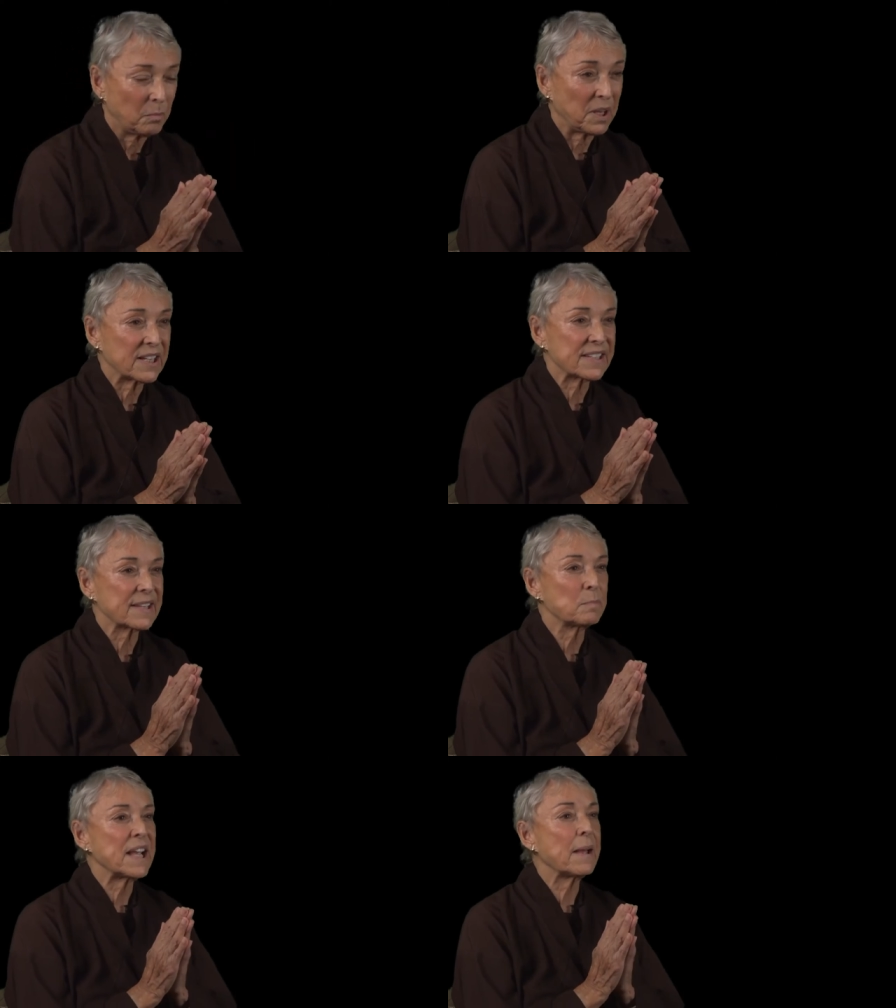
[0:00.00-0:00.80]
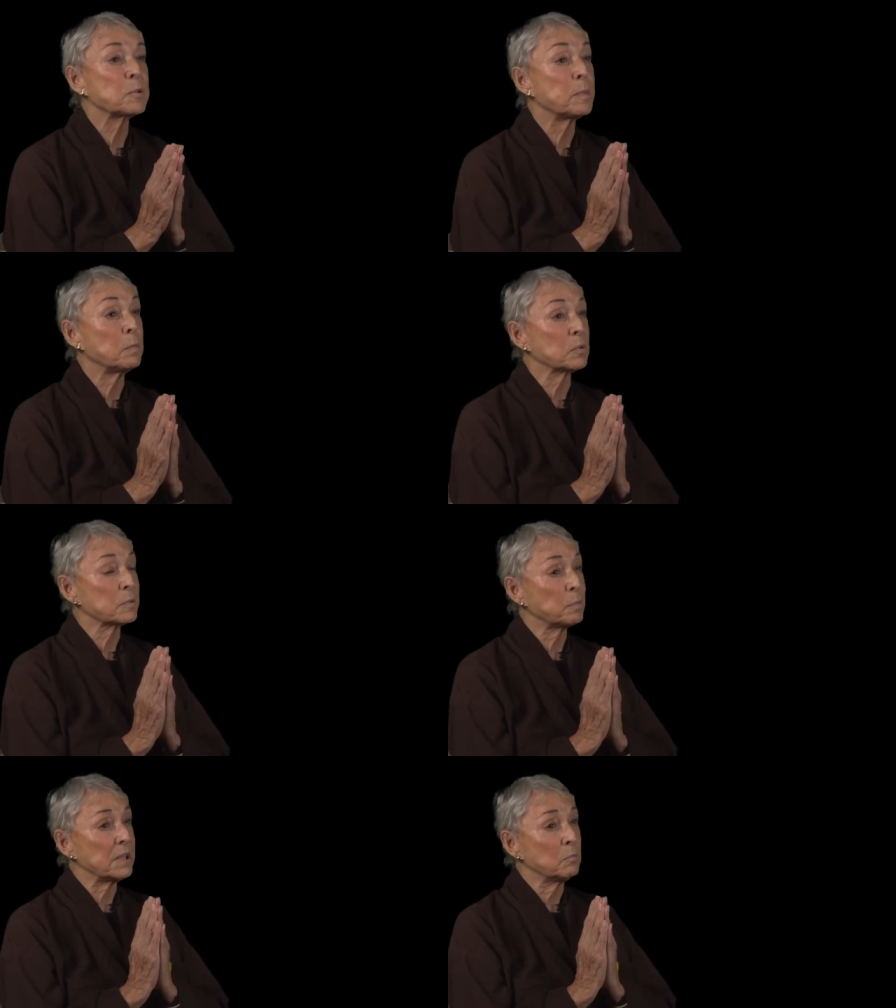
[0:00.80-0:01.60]
because sometimes people
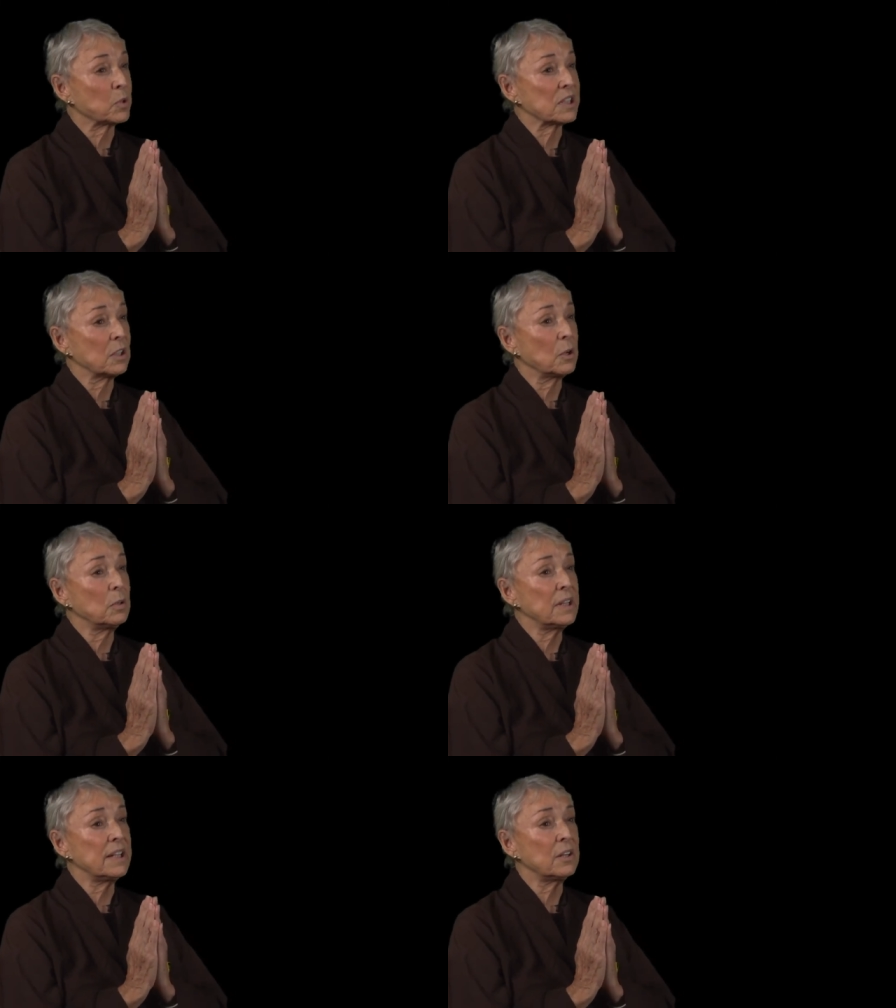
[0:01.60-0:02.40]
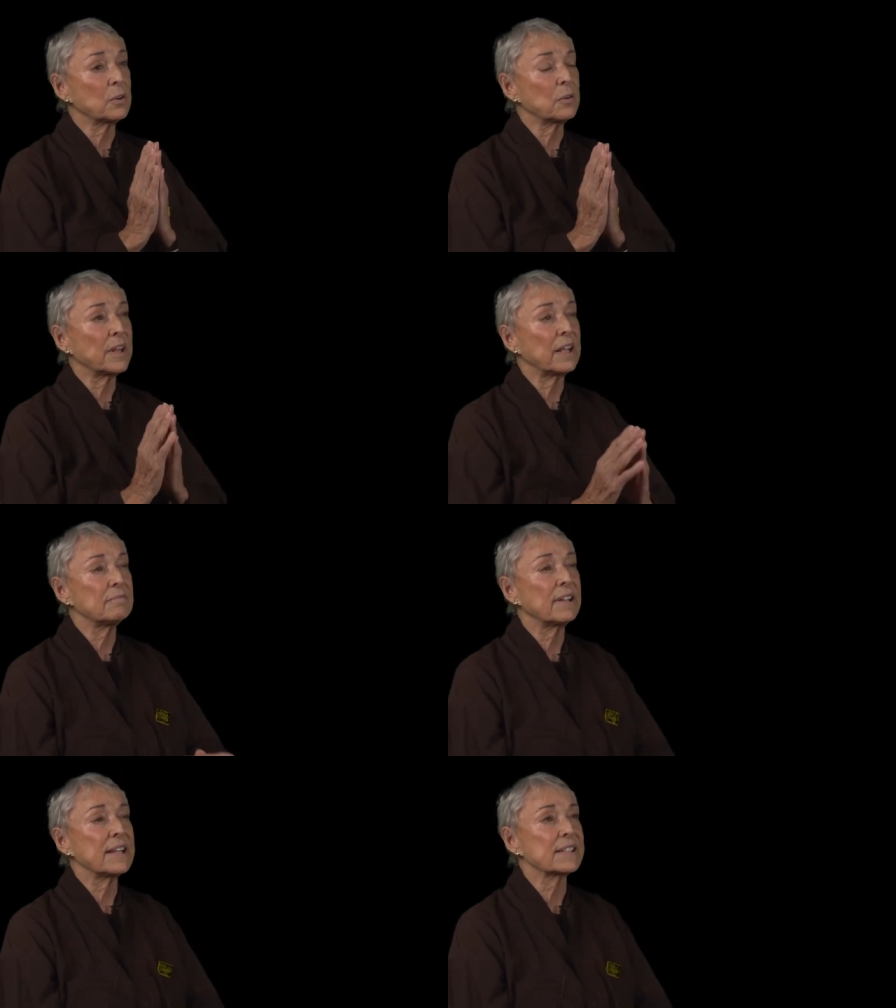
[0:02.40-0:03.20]
speak more slowly or they
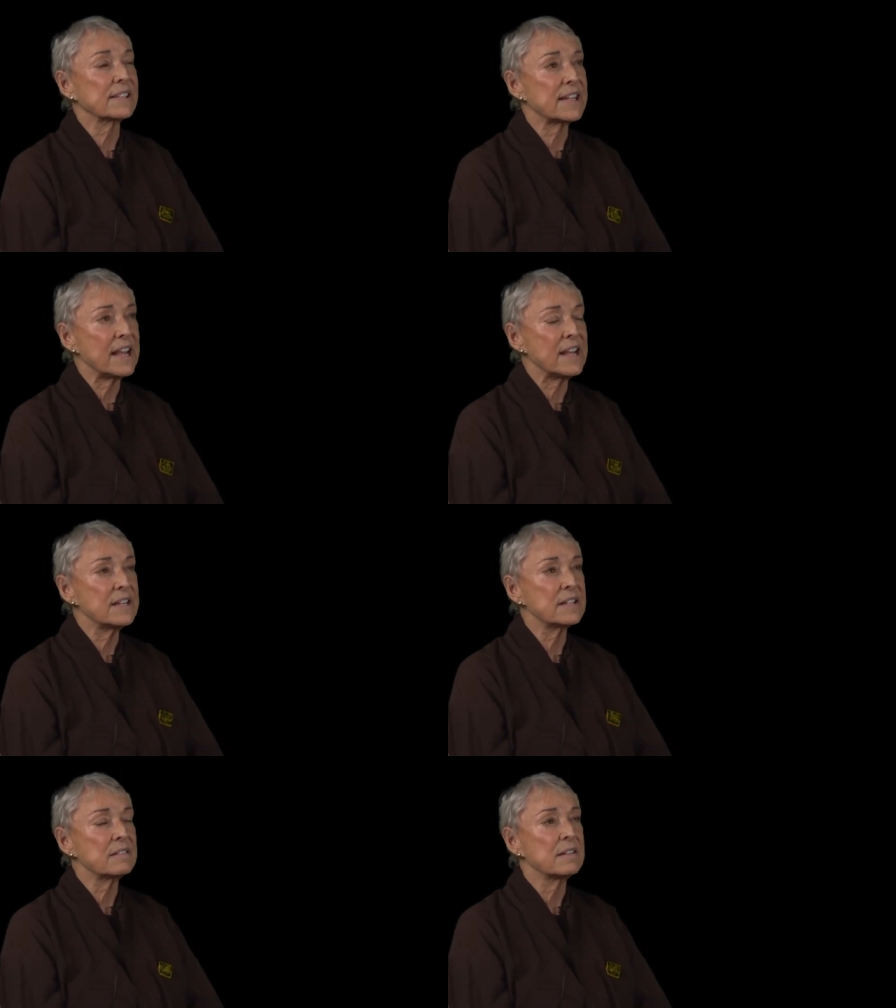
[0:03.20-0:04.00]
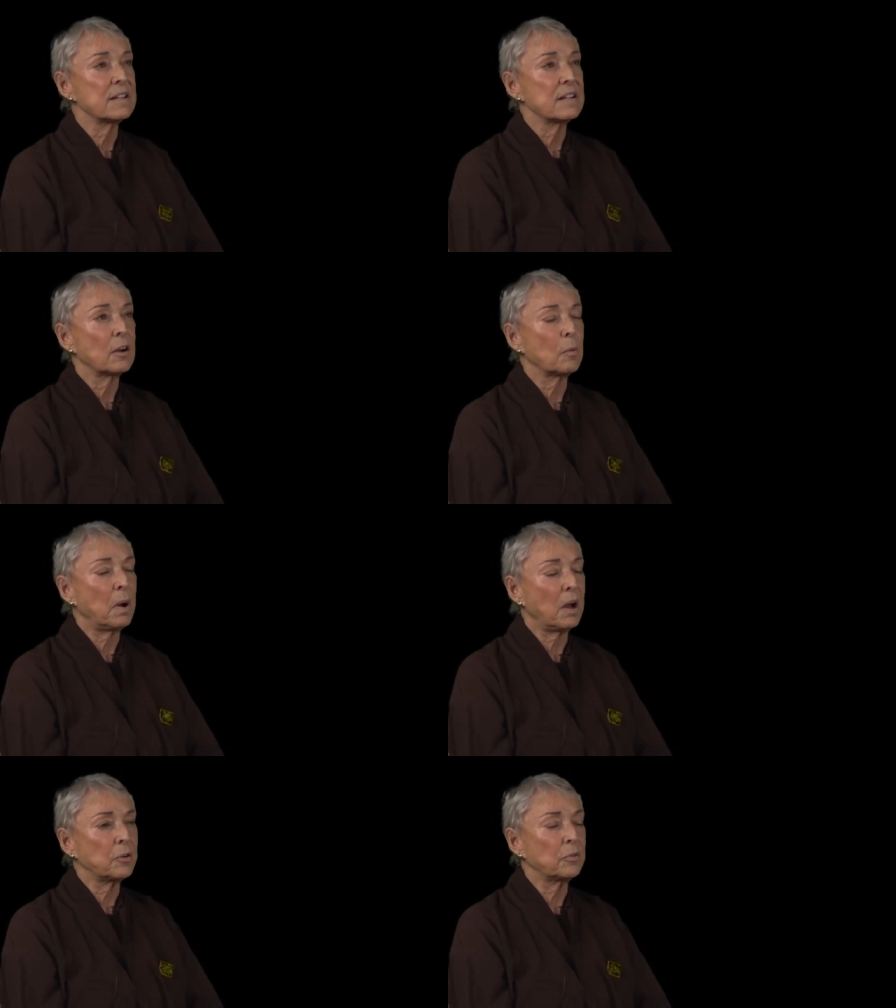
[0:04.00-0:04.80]
hesitate and are uh,
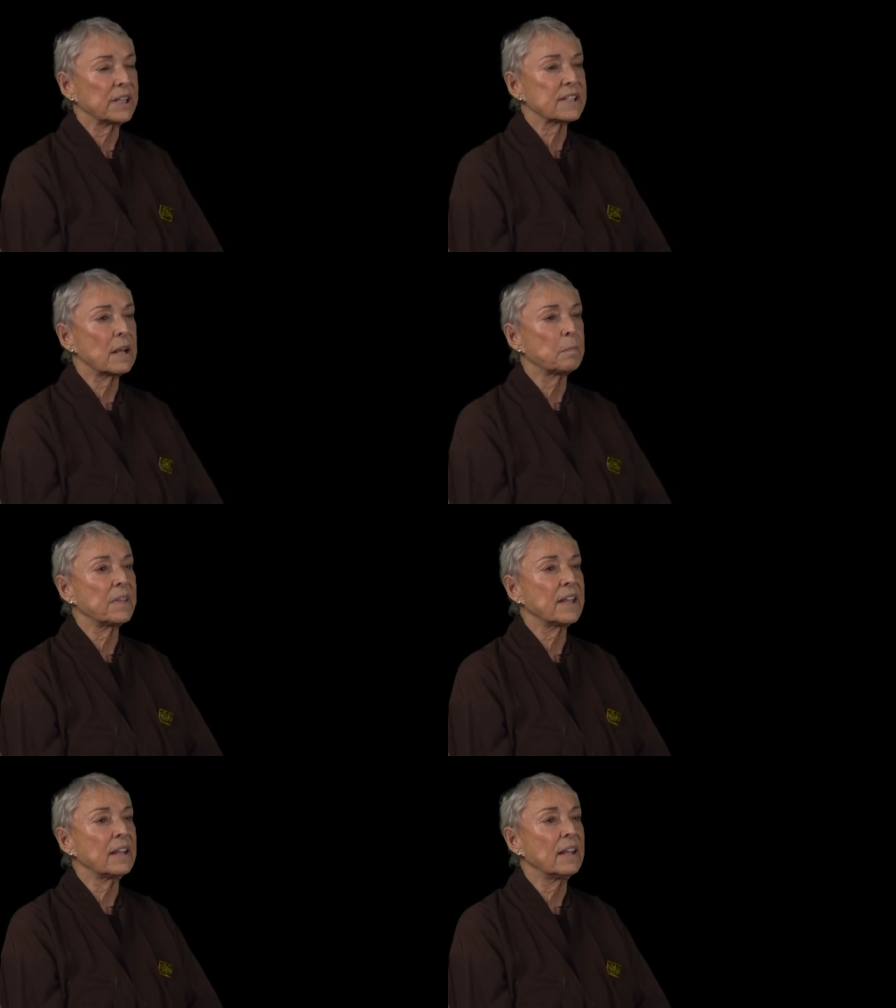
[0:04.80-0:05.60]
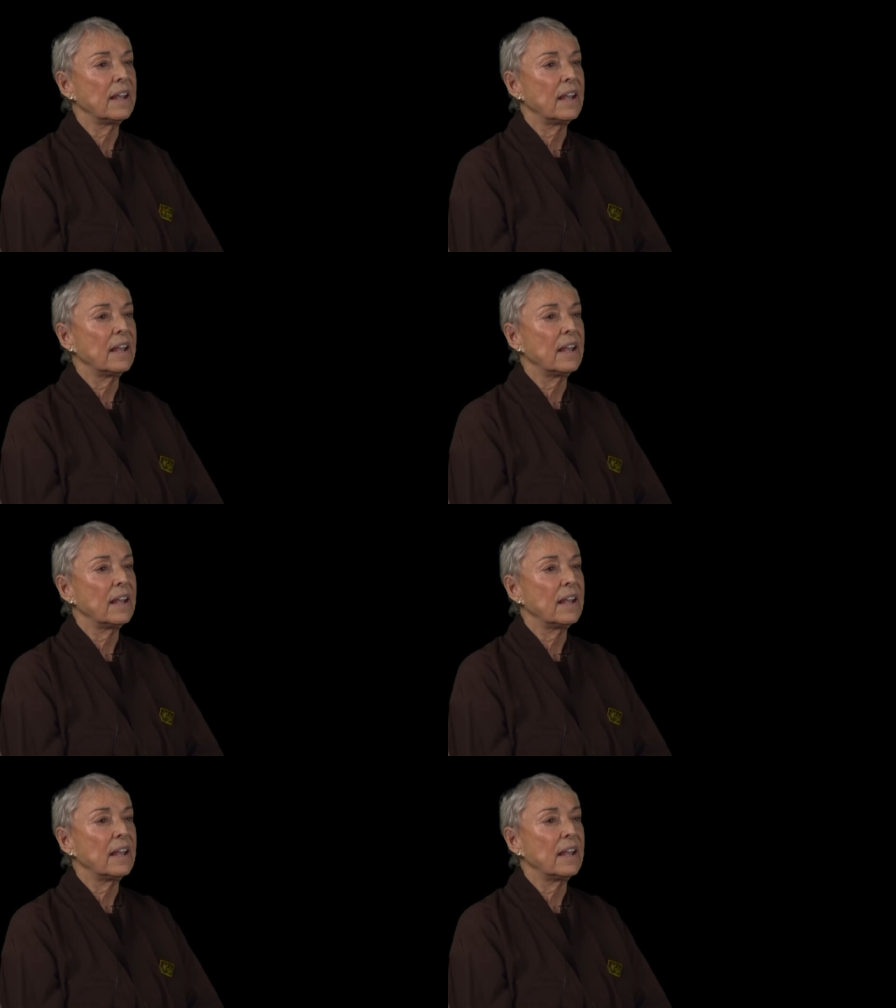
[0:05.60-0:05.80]
pondering something.